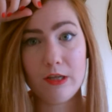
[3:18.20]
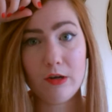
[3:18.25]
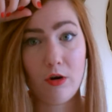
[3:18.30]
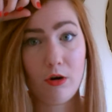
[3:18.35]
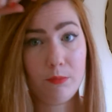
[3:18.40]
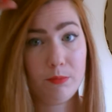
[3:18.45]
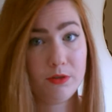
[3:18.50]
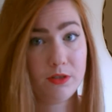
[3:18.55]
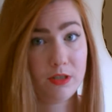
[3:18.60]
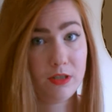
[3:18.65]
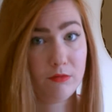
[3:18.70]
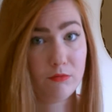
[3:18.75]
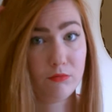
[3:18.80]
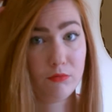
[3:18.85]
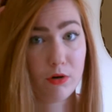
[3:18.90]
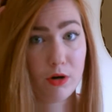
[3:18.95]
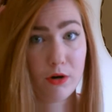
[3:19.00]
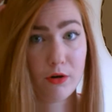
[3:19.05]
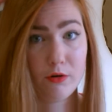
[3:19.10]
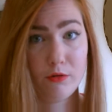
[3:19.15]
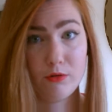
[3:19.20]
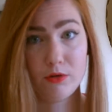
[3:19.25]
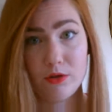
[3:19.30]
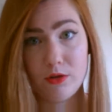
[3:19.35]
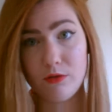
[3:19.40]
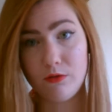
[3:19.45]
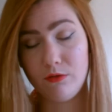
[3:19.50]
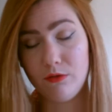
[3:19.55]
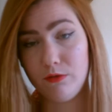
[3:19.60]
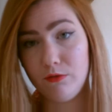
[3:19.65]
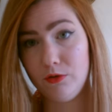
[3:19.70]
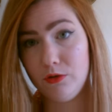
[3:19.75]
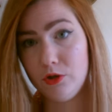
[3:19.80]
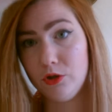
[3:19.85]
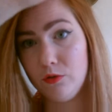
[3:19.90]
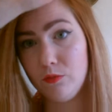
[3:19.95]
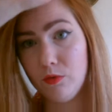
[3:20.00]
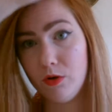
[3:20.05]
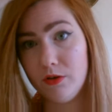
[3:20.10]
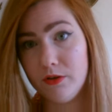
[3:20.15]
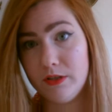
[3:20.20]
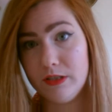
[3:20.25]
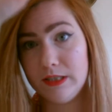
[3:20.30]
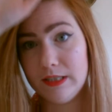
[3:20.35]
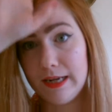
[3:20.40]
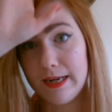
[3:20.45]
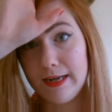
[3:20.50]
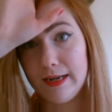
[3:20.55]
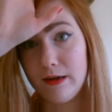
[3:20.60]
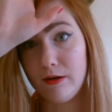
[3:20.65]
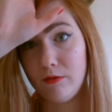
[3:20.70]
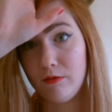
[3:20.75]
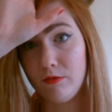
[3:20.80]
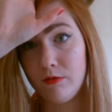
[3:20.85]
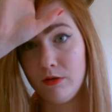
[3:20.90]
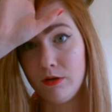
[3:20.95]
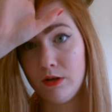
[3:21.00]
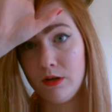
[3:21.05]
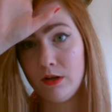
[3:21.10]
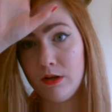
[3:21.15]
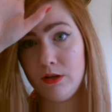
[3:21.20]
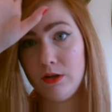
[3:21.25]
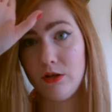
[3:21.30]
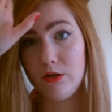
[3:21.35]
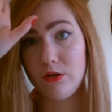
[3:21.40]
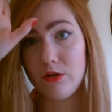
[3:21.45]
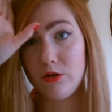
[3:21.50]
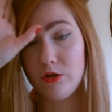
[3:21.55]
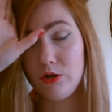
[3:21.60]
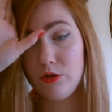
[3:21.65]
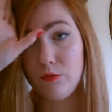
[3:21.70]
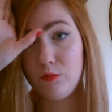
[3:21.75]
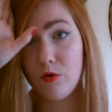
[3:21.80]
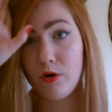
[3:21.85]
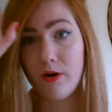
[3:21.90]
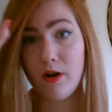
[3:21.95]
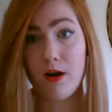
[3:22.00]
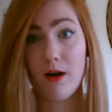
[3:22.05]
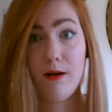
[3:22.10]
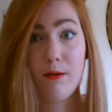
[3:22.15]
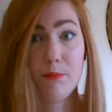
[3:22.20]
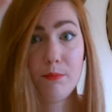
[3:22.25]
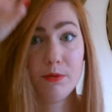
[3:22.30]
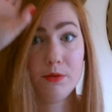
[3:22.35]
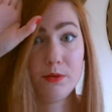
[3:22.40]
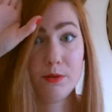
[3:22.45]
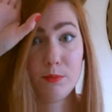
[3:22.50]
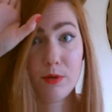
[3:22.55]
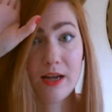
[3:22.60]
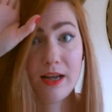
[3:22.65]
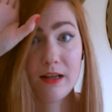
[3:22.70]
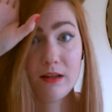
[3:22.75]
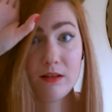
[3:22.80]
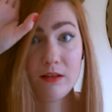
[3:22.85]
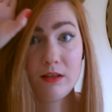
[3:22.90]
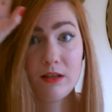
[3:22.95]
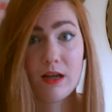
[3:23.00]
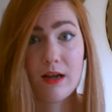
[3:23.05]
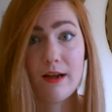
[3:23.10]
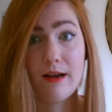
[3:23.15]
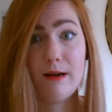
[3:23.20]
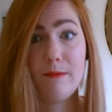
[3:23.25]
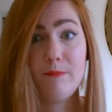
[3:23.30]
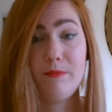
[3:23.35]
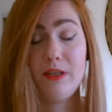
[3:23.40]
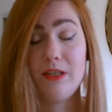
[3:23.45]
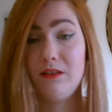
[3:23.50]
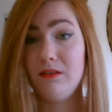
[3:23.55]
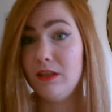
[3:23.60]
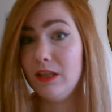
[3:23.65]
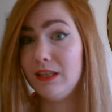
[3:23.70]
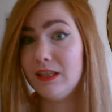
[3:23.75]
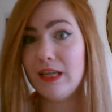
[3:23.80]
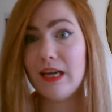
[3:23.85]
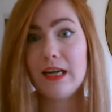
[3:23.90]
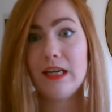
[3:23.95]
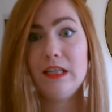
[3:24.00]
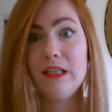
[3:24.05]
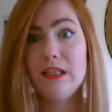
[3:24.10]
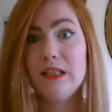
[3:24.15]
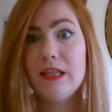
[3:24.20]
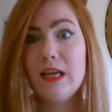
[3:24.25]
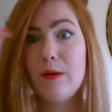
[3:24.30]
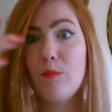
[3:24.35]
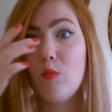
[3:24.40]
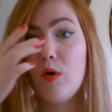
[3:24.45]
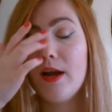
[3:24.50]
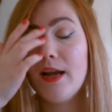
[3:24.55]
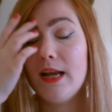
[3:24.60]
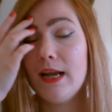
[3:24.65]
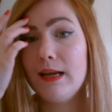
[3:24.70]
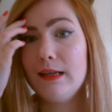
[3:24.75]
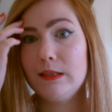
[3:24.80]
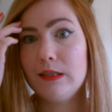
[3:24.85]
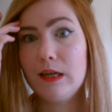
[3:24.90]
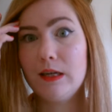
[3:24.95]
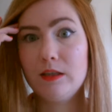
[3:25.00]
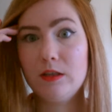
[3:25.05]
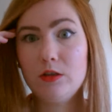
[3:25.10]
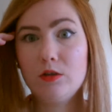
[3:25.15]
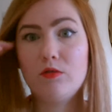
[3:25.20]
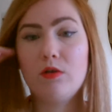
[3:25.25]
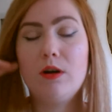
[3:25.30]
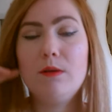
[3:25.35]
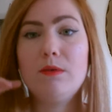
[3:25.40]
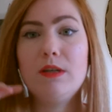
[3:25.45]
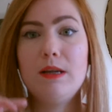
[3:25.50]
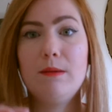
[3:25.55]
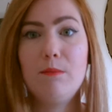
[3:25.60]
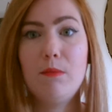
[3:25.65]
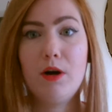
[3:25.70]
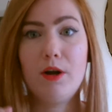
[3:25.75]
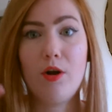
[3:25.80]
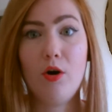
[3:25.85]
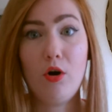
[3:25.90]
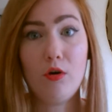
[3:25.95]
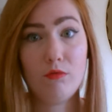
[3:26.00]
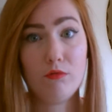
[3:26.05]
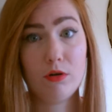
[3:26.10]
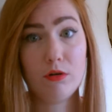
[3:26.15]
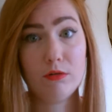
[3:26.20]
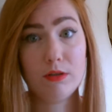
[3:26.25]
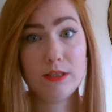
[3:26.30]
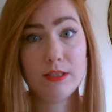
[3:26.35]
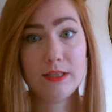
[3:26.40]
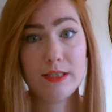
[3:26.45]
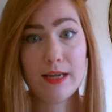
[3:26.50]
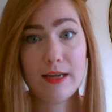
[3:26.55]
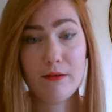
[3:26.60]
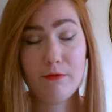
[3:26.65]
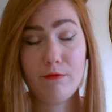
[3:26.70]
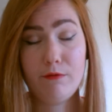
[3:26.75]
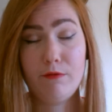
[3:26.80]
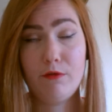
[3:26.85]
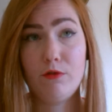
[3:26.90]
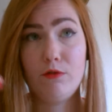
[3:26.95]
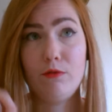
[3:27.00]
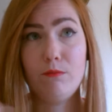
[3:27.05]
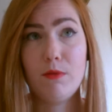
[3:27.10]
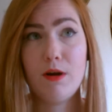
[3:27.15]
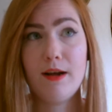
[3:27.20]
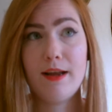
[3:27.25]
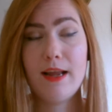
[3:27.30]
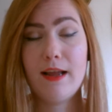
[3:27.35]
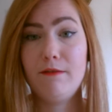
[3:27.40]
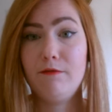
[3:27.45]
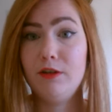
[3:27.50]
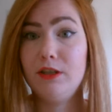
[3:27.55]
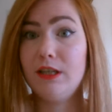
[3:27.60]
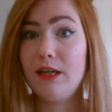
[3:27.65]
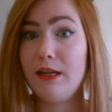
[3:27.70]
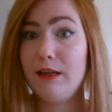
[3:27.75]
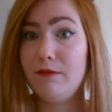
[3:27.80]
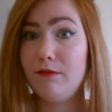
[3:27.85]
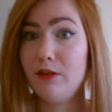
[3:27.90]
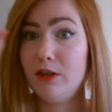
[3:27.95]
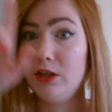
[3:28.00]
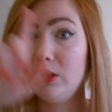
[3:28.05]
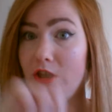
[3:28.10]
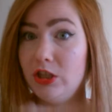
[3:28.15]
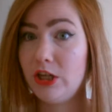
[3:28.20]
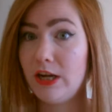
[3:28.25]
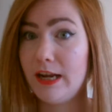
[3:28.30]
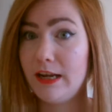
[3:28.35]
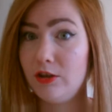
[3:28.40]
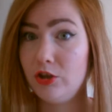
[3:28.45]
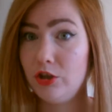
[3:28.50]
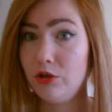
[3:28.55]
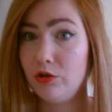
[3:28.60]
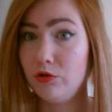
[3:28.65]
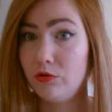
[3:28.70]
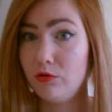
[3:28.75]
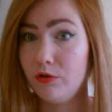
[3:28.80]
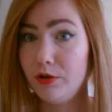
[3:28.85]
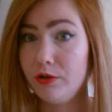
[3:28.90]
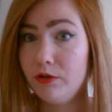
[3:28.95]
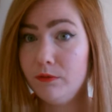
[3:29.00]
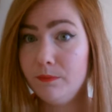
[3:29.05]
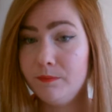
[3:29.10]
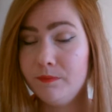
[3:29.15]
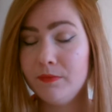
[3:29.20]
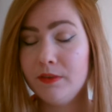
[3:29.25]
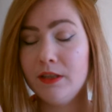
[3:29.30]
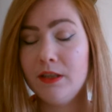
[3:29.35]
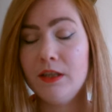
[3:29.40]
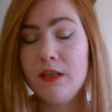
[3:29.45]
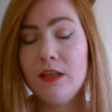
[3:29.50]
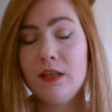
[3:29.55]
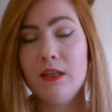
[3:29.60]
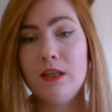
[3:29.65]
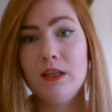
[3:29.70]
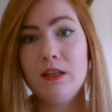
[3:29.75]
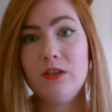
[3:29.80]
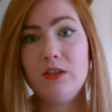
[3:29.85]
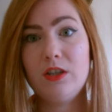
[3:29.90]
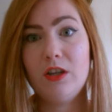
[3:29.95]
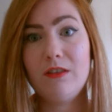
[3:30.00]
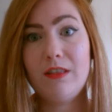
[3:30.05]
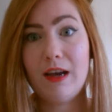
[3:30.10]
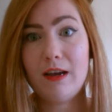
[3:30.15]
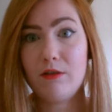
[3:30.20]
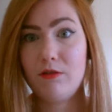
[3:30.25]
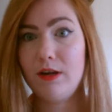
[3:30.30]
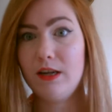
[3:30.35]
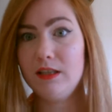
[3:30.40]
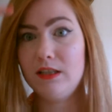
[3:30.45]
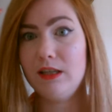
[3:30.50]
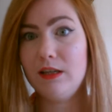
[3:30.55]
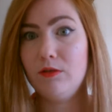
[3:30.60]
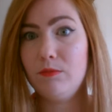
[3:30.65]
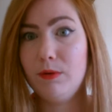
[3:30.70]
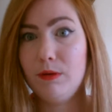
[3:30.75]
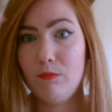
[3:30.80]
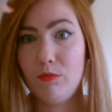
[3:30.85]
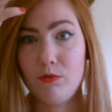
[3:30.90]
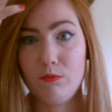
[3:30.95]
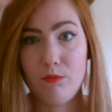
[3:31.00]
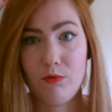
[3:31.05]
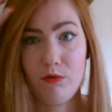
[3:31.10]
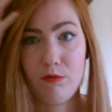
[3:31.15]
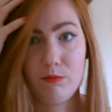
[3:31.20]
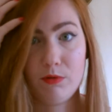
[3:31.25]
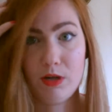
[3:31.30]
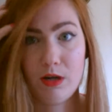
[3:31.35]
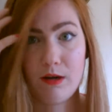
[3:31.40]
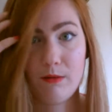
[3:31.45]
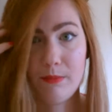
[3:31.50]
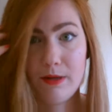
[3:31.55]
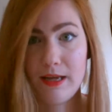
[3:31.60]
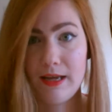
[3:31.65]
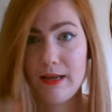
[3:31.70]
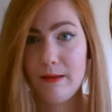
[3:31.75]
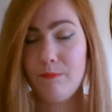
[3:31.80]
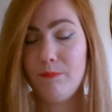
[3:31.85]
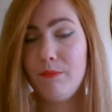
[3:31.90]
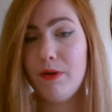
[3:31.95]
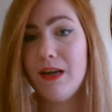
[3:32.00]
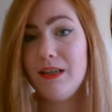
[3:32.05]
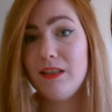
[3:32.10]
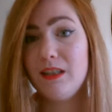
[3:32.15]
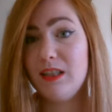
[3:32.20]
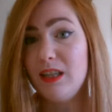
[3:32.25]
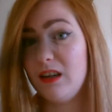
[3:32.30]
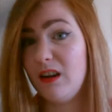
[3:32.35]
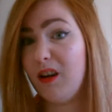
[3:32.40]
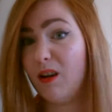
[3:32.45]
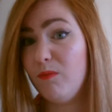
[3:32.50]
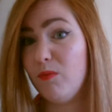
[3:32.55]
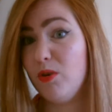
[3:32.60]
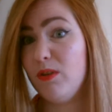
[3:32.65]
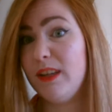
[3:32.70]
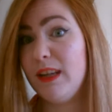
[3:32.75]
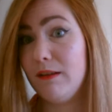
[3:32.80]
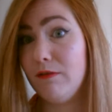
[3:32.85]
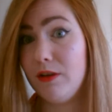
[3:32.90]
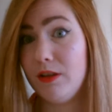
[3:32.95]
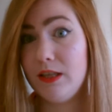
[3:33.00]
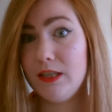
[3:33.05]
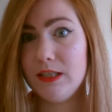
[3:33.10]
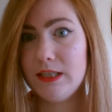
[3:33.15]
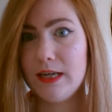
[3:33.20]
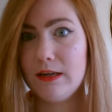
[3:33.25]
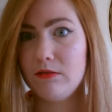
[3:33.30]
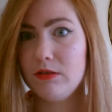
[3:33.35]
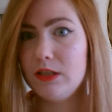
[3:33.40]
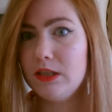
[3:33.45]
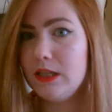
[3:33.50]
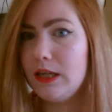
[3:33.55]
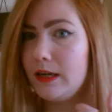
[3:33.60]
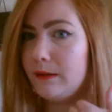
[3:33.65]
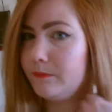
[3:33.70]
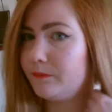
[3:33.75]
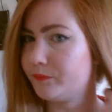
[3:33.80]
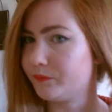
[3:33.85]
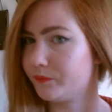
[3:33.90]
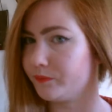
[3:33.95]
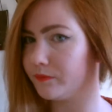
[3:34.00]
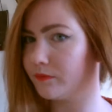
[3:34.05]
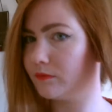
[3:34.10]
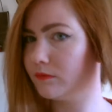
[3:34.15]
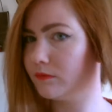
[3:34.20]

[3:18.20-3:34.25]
the opposite row, sort of if you do one down, you can do one up as well, in exactly the same way as I described in my hot roller set for my everyday vintage hair tutorial. So that creates a little bit more movement up here. But as I said, I'm rolling everything down today.